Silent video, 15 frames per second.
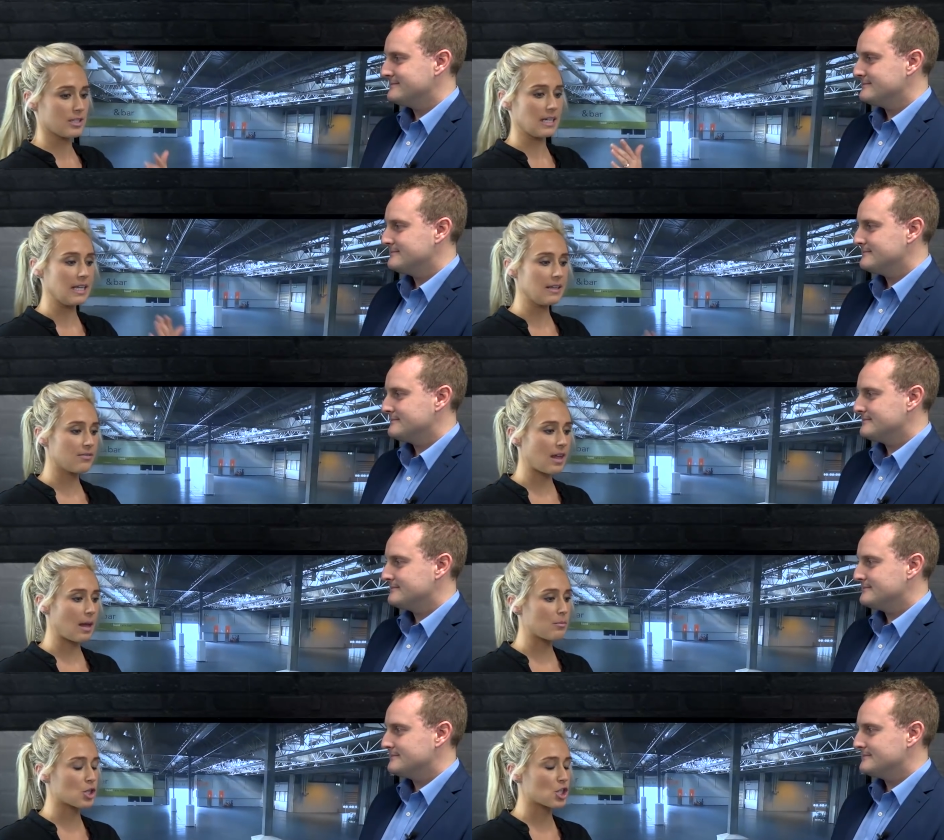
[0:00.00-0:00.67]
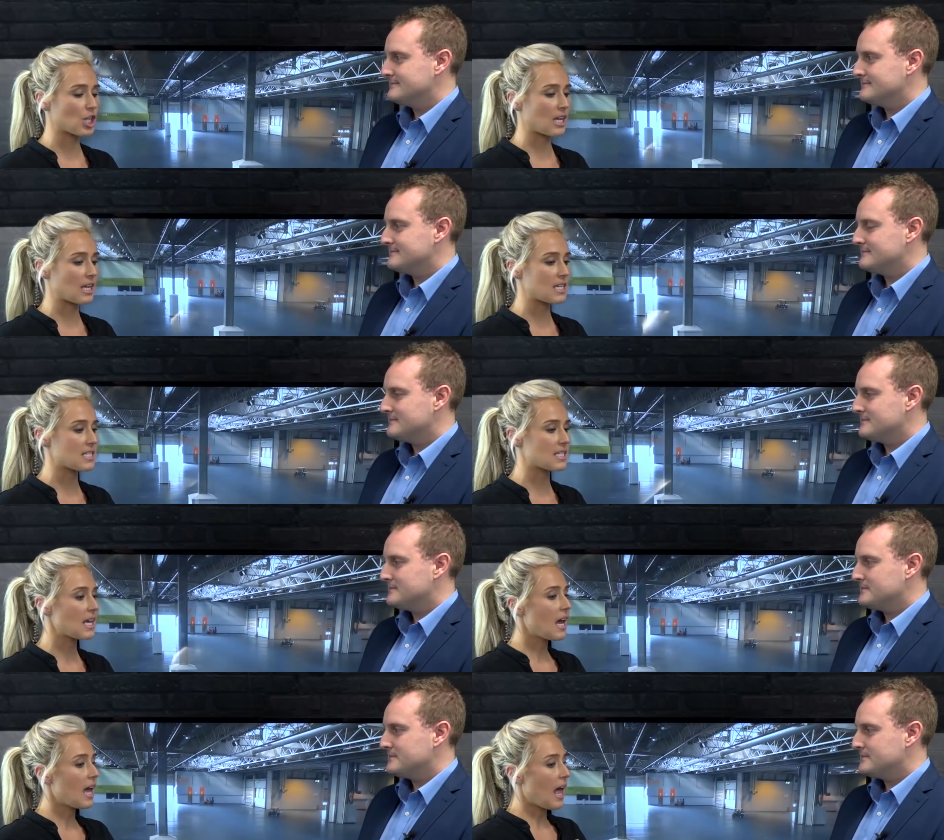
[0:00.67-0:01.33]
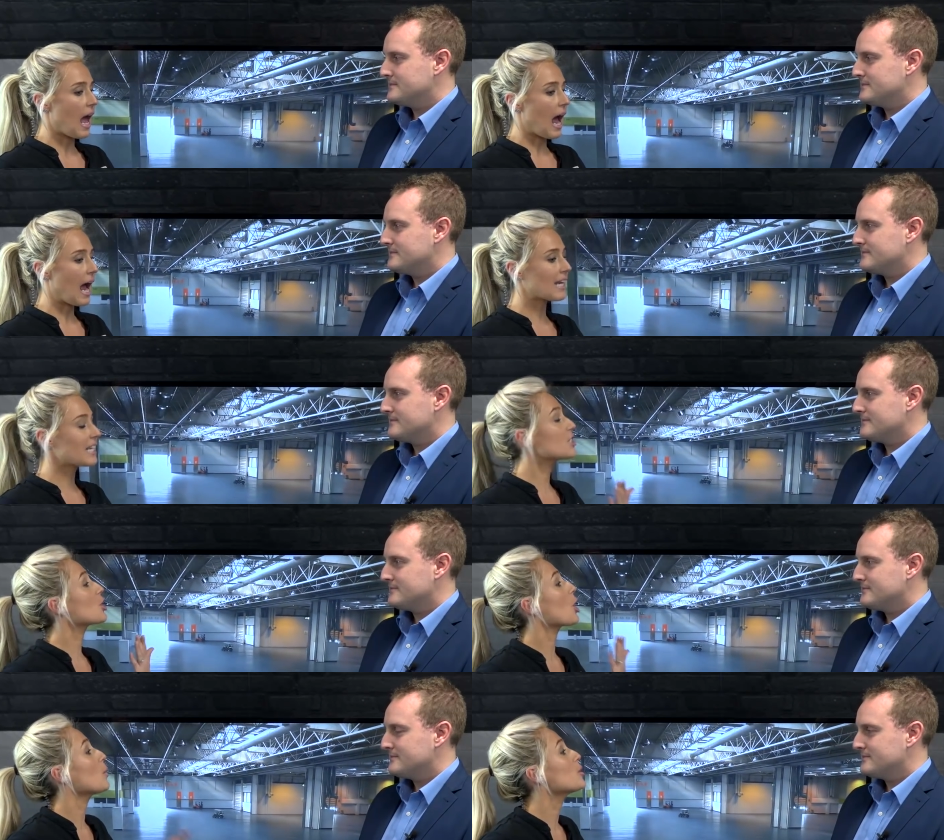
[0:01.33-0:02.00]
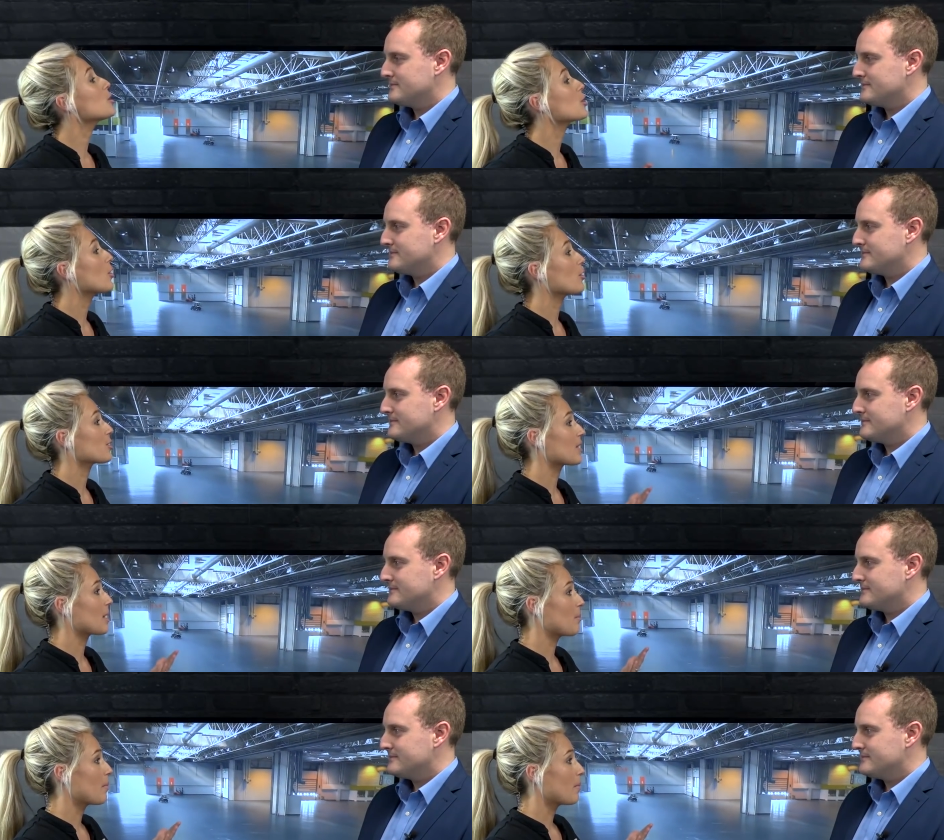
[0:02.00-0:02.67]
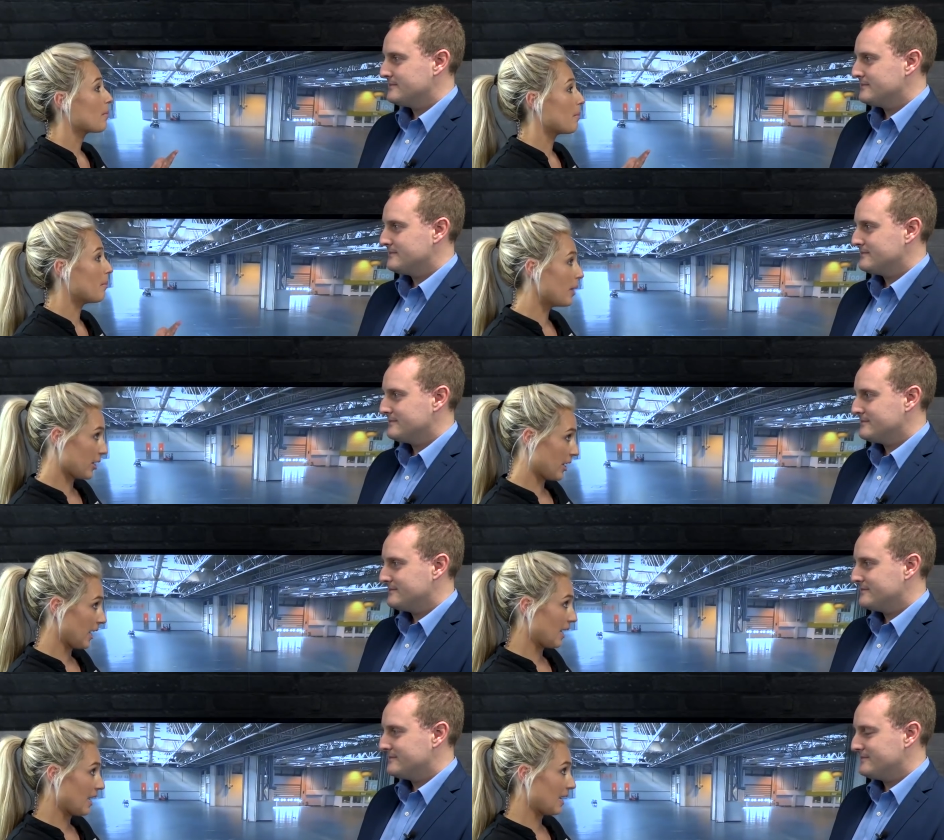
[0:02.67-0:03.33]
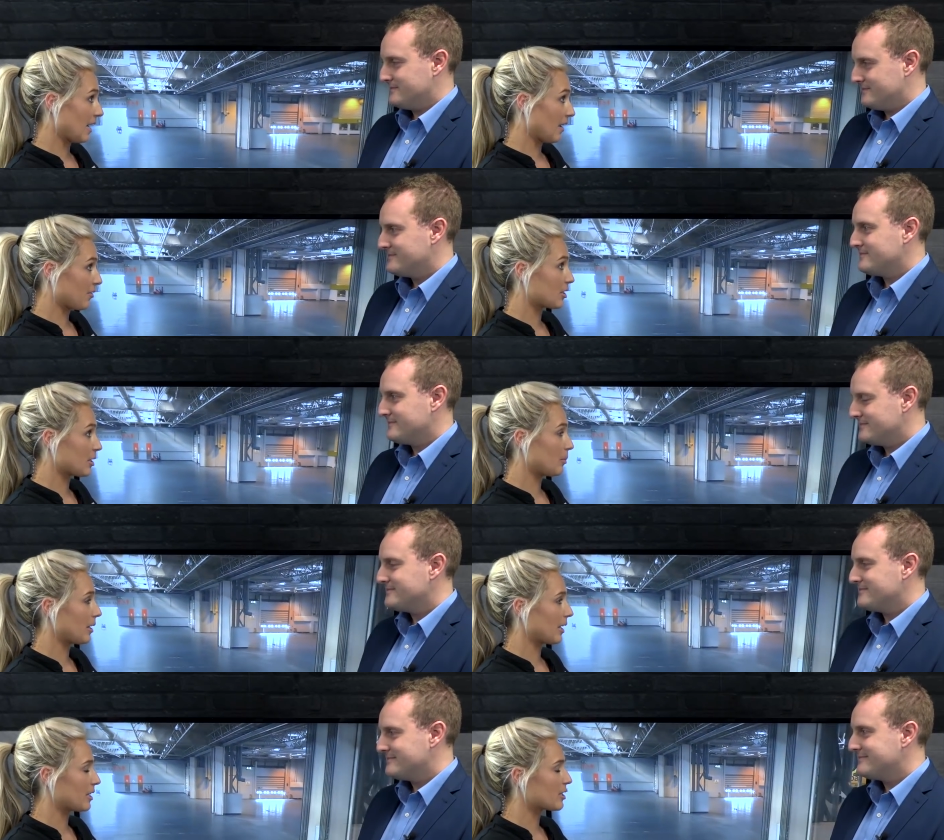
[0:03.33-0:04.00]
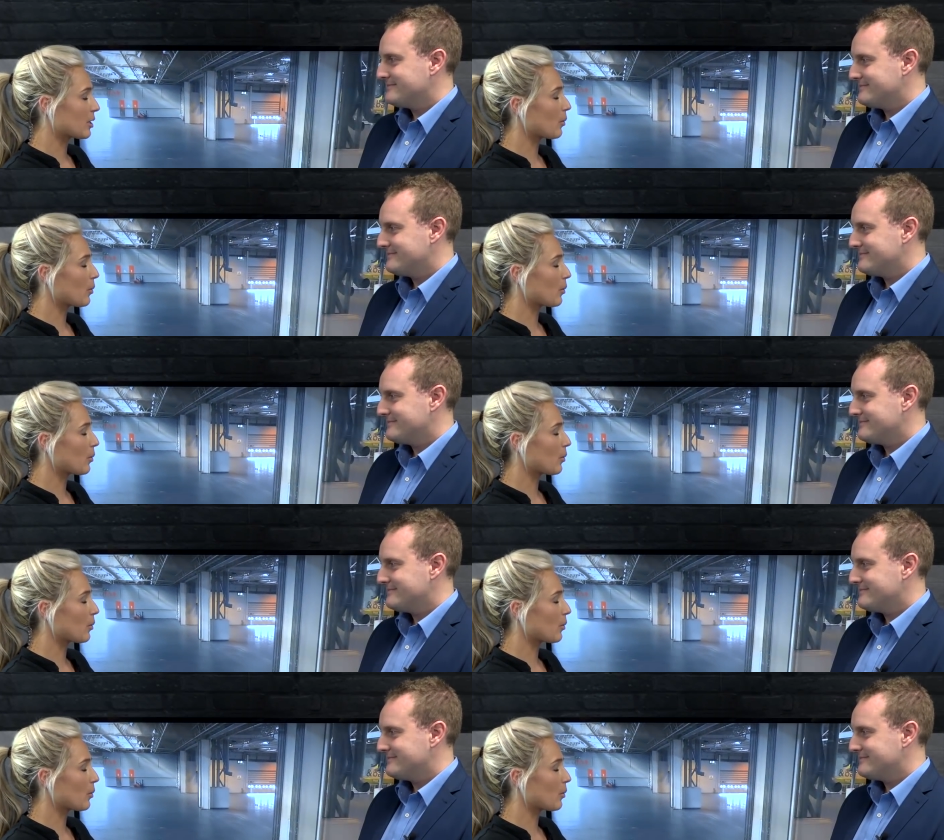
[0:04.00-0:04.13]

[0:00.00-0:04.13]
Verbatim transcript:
Speaker 1: to leave their machines and it's going to cost them money inevitably.